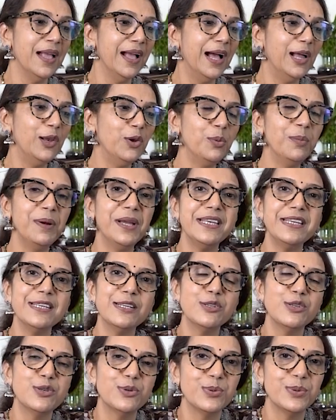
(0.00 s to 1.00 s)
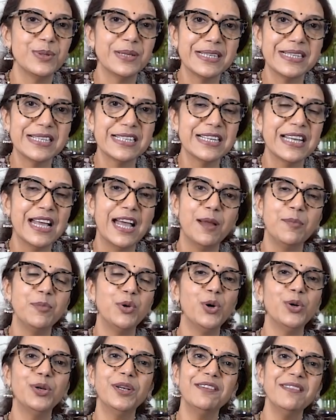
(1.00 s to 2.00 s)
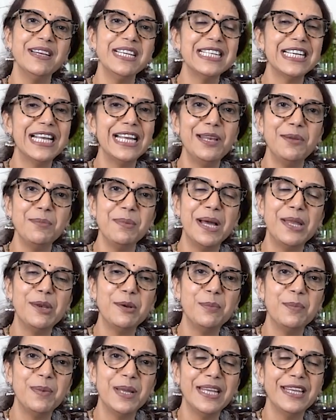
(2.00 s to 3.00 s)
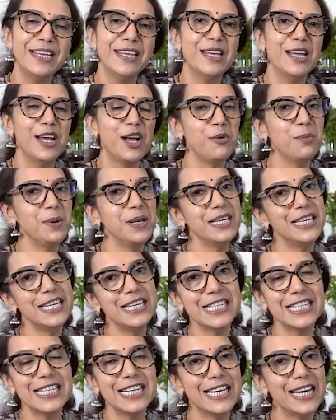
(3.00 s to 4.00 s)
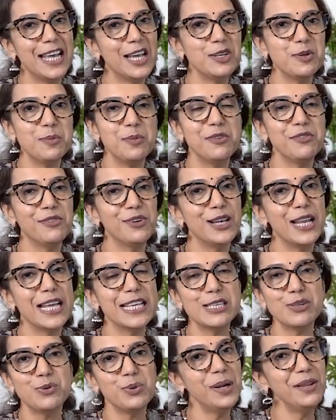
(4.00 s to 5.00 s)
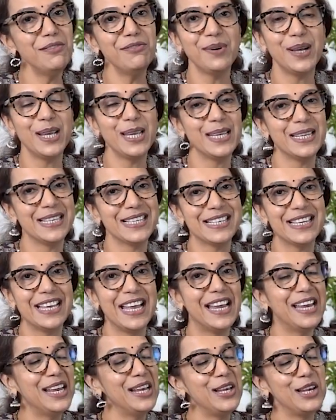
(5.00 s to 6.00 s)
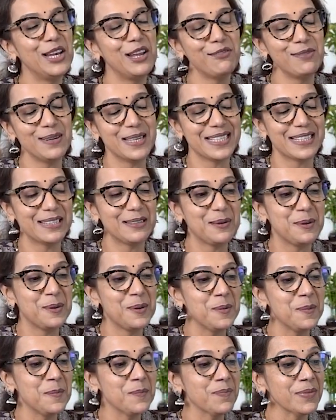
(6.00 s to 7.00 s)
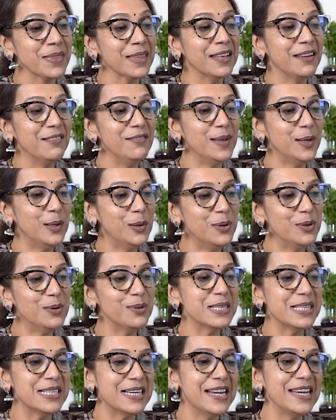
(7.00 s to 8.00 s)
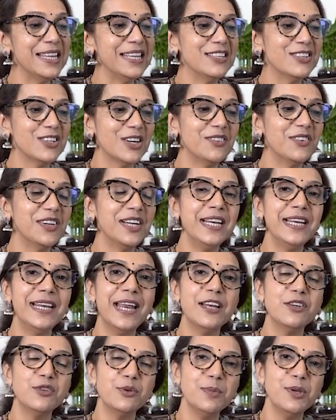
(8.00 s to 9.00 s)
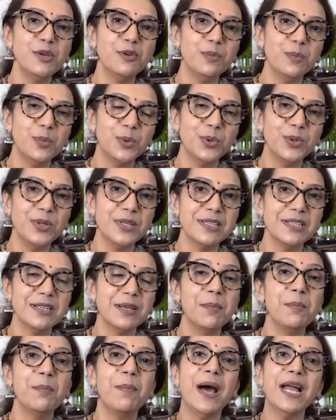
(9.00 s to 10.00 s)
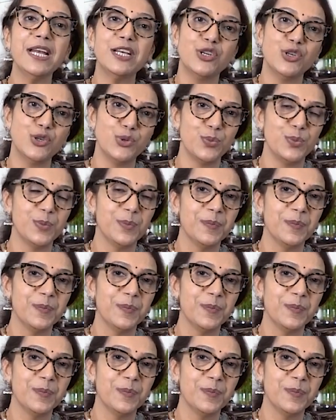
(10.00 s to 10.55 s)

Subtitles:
Hello, my dear students. I'm Dr. Vaishaly Bharambe. I've been teaching anatomy for the last 25 years and I love it. We're going to study General Anatomy of Bones, Part 2.